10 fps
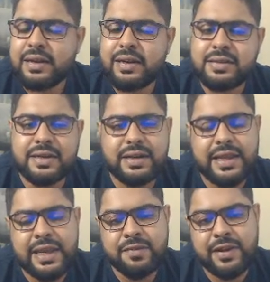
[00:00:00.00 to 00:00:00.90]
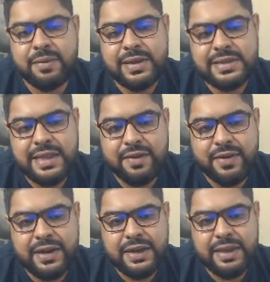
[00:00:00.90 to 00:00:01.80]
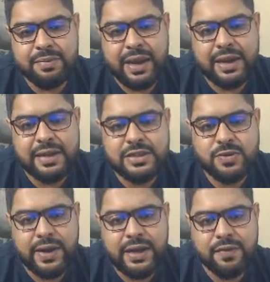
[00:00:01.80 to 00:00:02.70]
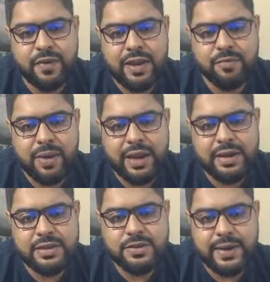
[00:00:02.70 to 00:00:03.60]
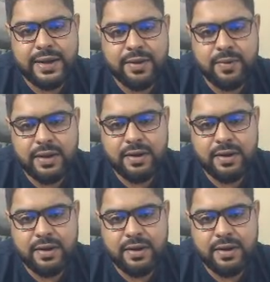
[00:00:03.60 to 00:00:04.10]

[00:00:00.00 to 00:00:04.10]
So D will be 70 minus 25 minus 21.